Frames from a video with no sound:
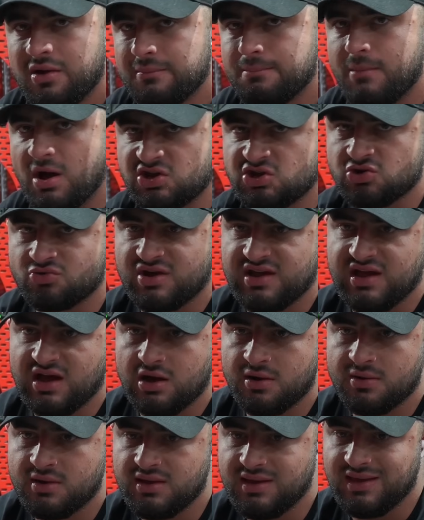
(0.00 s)
my career
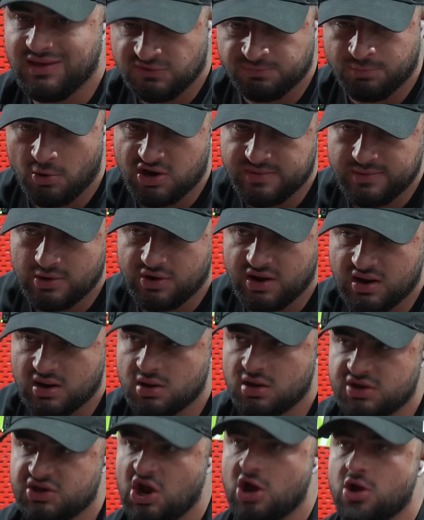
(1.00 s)
is
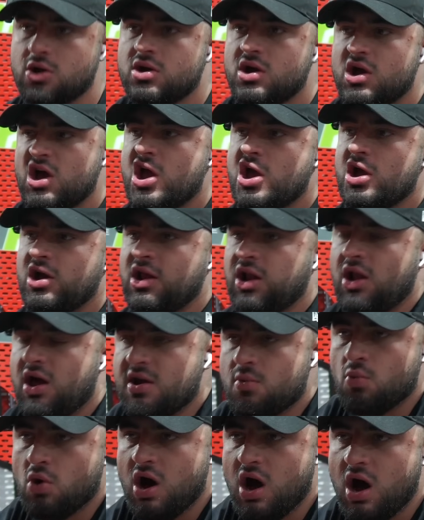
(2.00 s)
bodybuilding. You know,
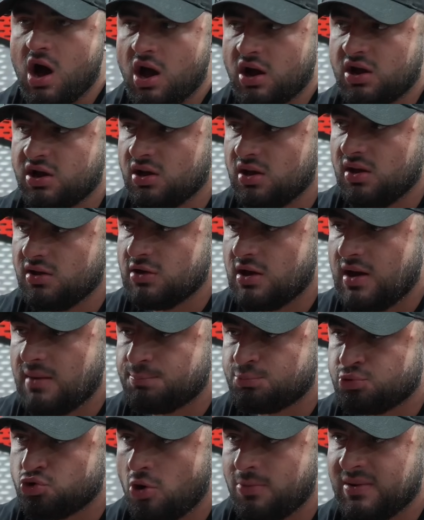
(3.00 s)
client work
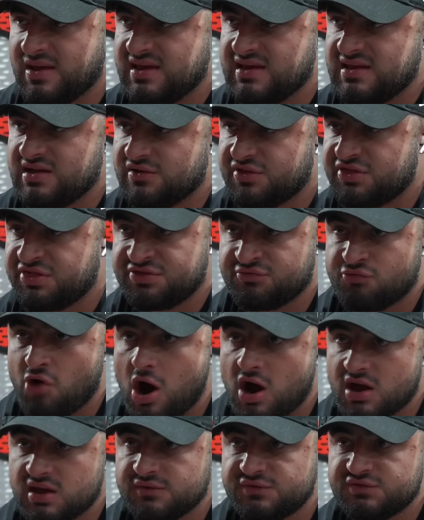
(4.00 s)
probably
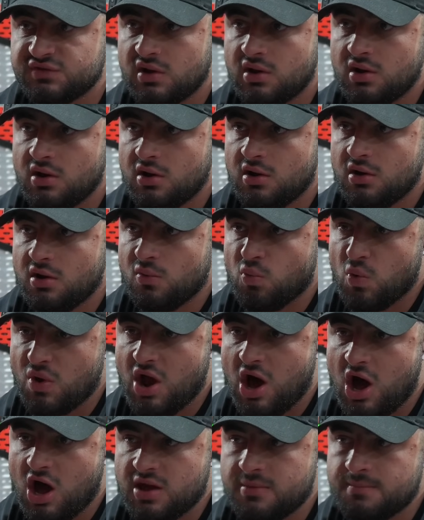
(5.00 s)
thrives when
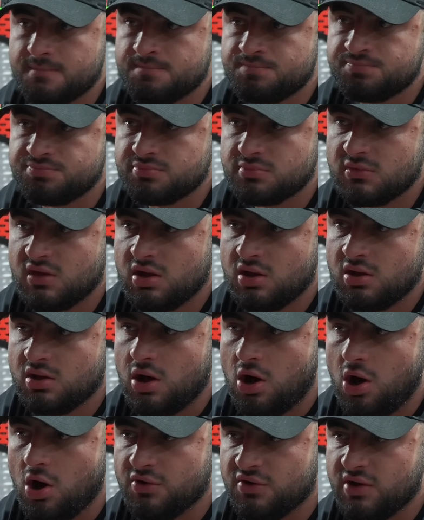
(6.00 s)
I'm
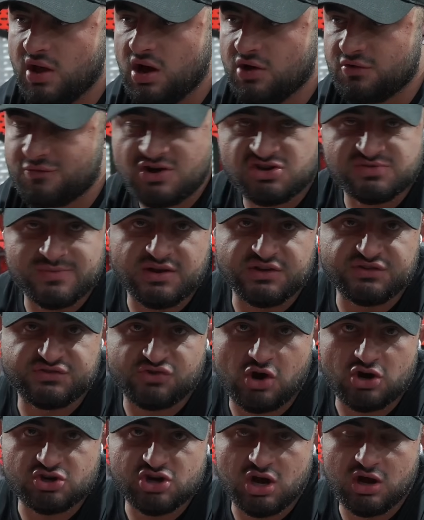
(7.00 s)
on a regimented
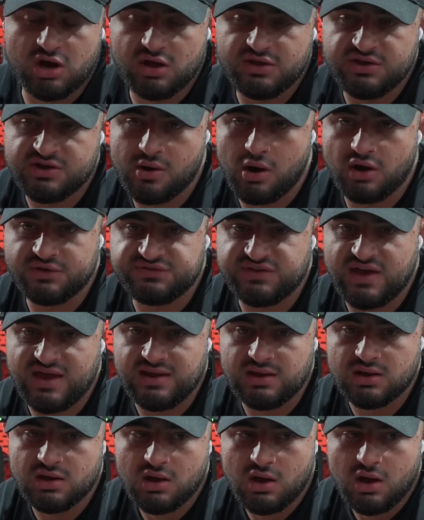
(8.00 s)
structure. You know, I'd say
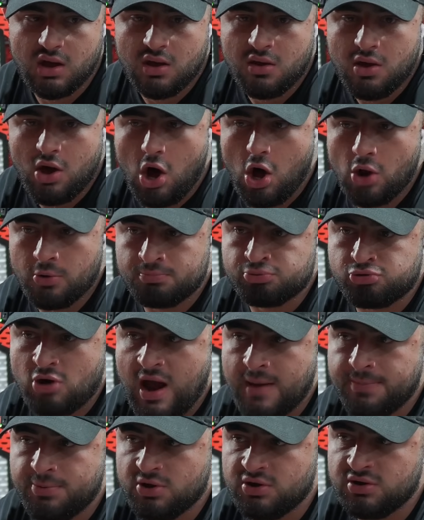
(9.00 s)
on
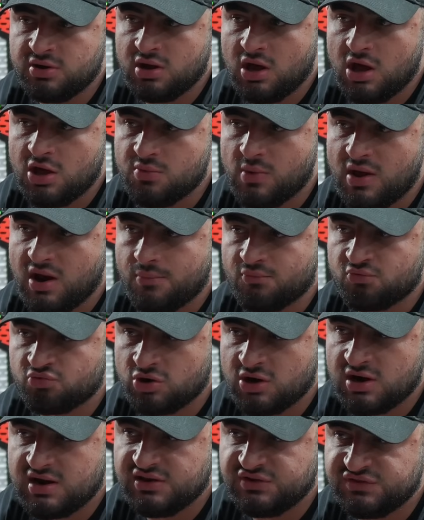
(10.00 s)
prep and, and when I'm
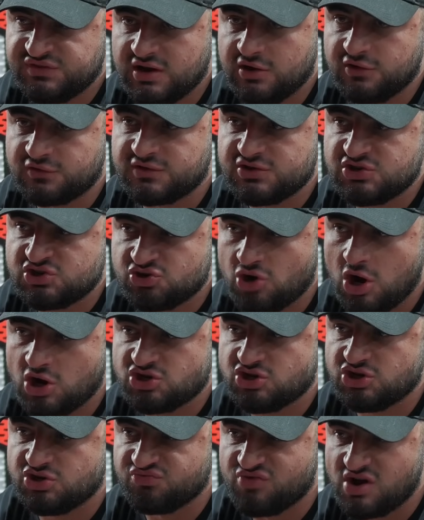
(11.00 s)
really seriously
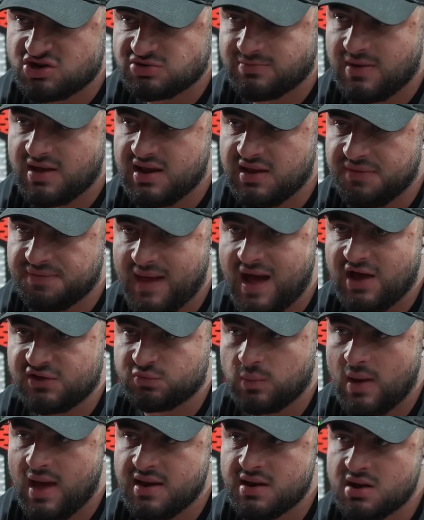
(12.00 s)
structured and regimented, that's
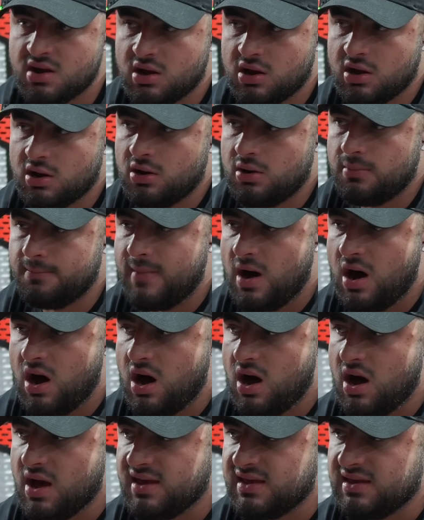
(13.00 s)
when
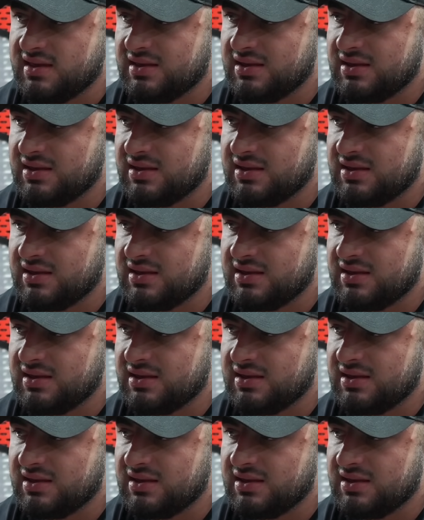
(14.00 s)
my